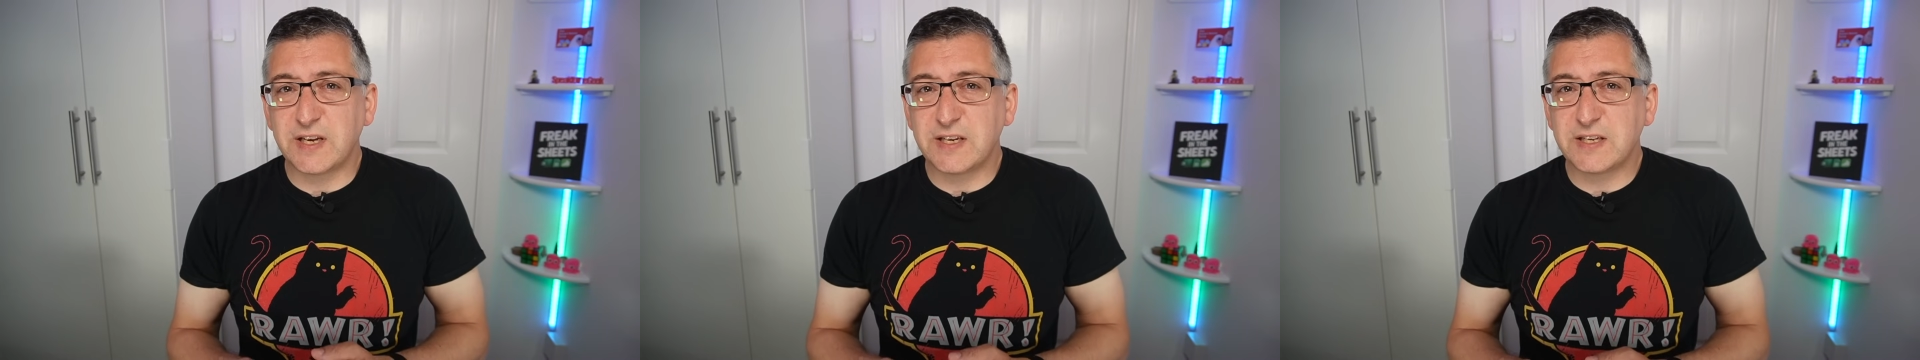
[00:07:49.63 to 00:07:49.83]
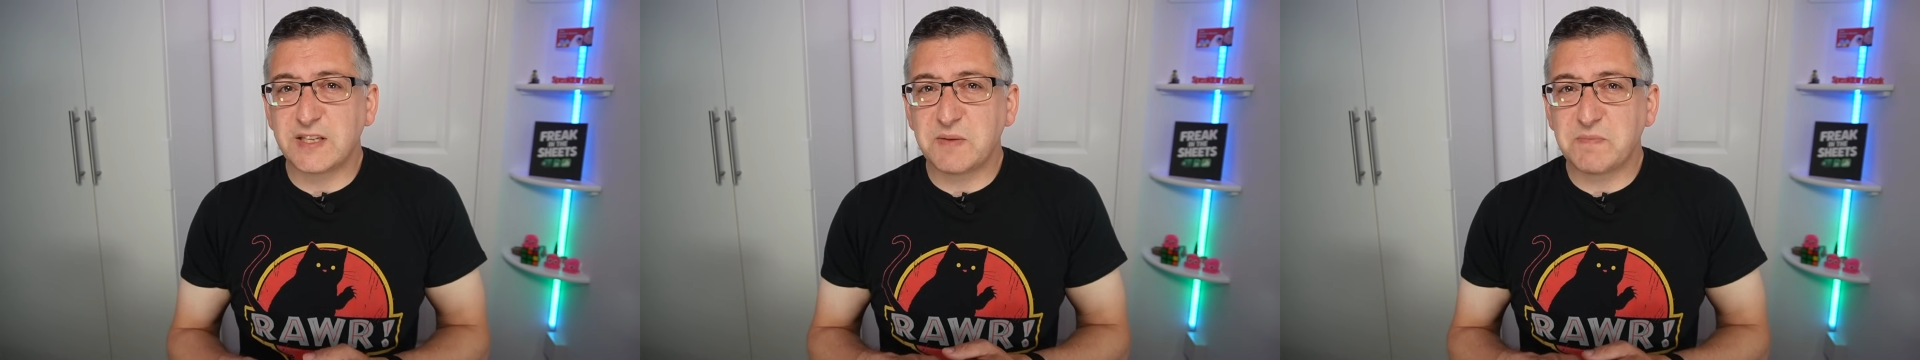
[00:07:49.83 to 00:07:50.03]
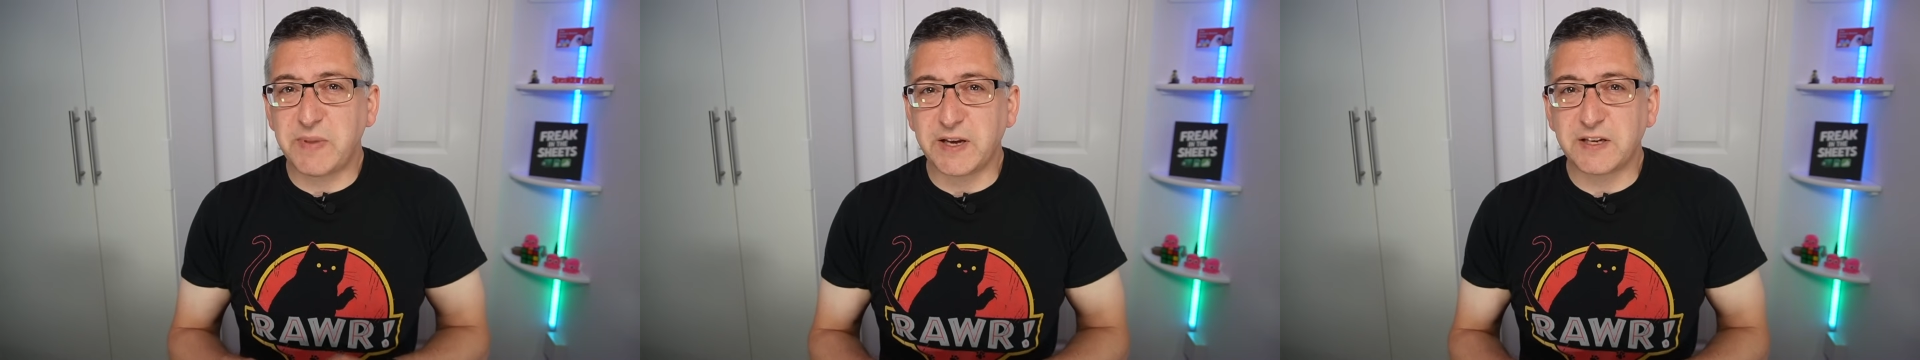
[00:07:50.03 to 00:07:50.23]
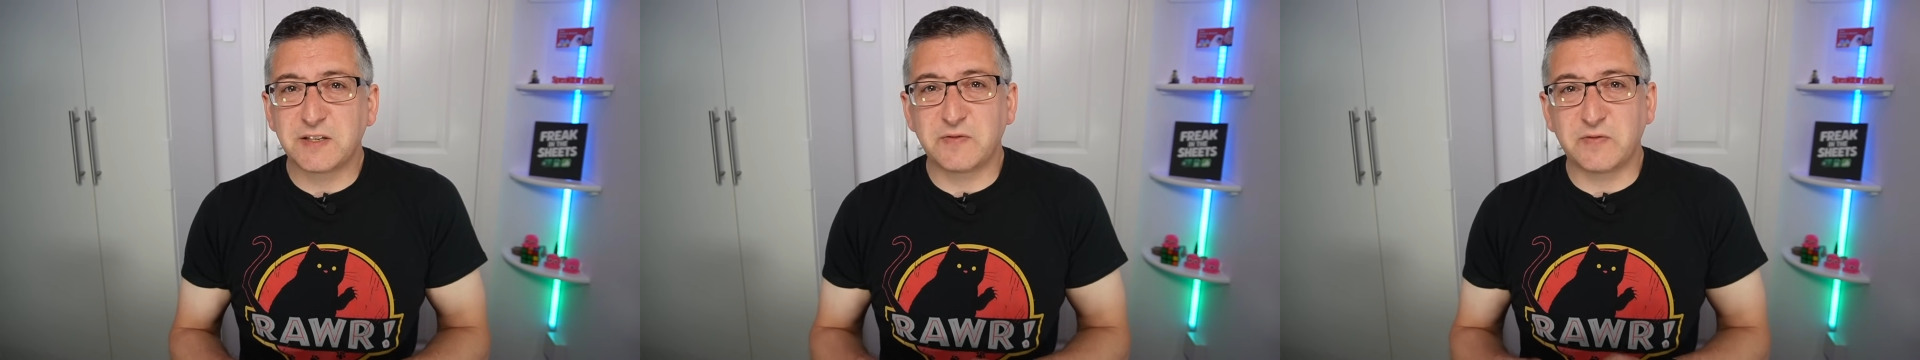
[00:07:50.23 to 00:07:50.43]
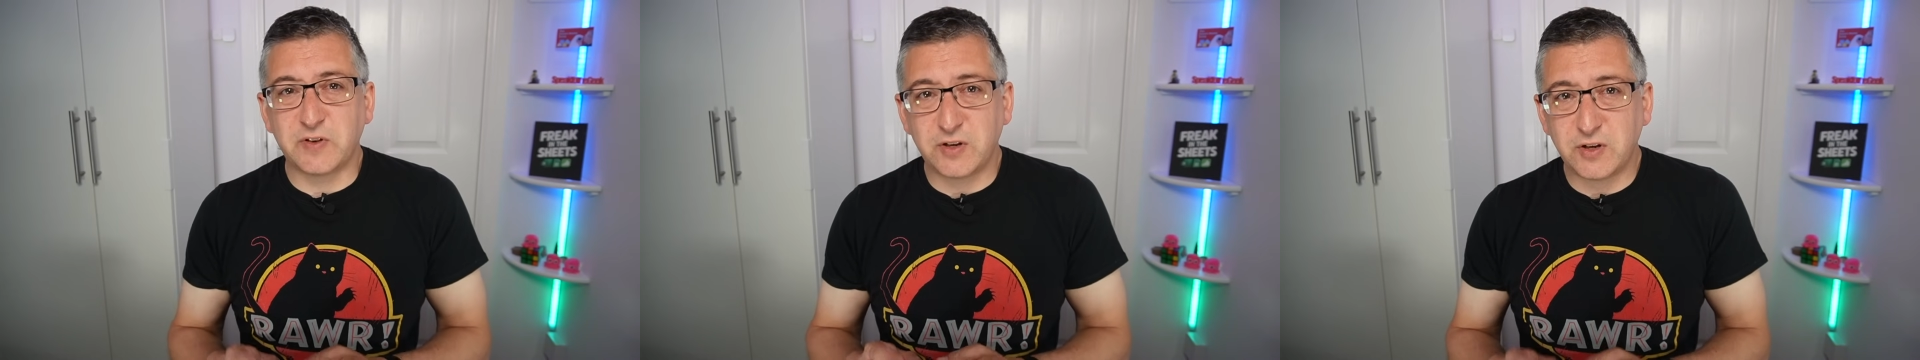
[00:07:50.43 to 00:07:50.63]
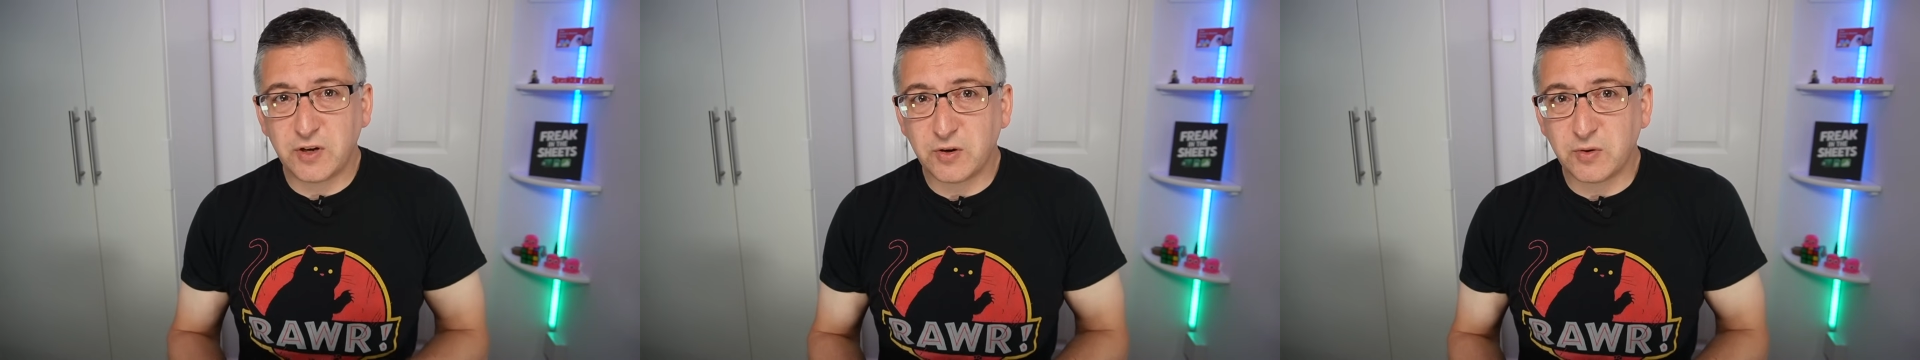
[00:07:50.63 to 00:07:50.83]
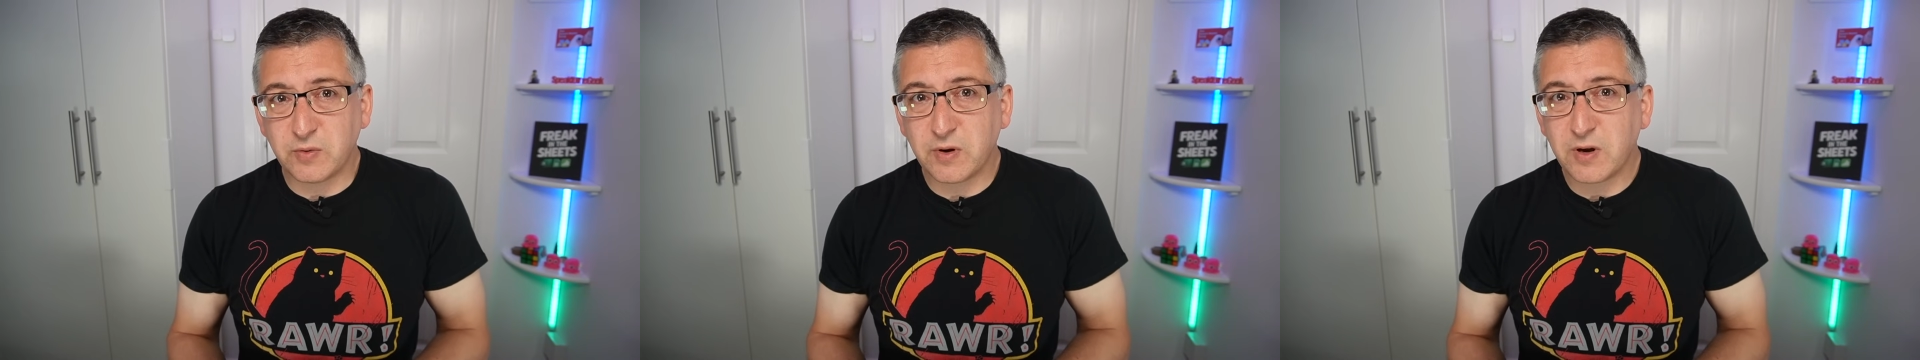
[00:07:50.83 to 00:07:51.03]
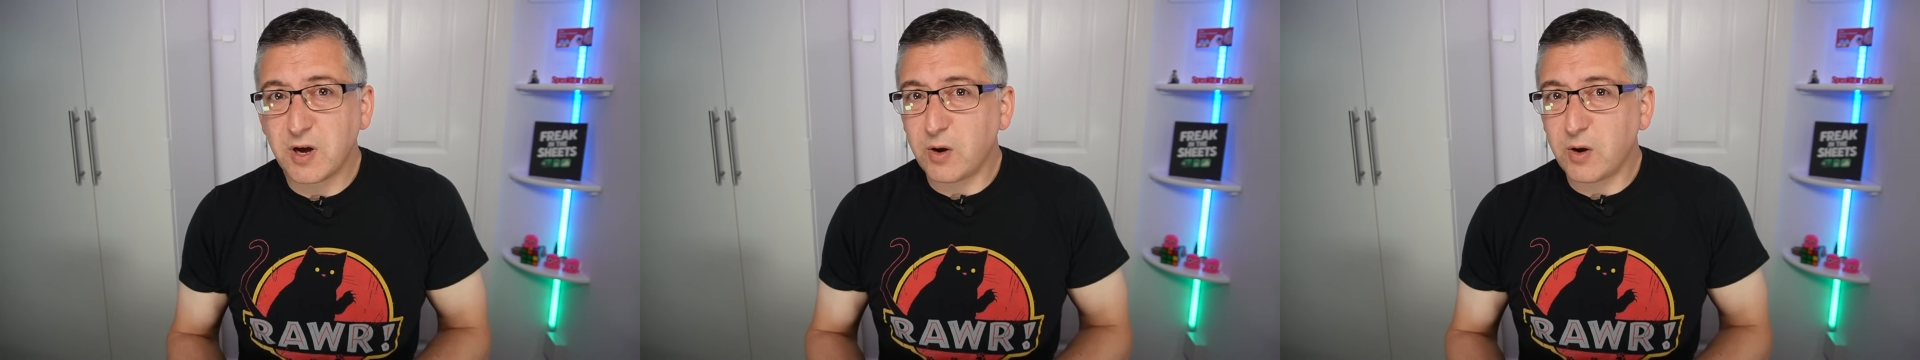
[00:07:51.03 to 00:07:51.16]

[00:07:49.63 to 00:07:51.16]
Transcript: is the best for you?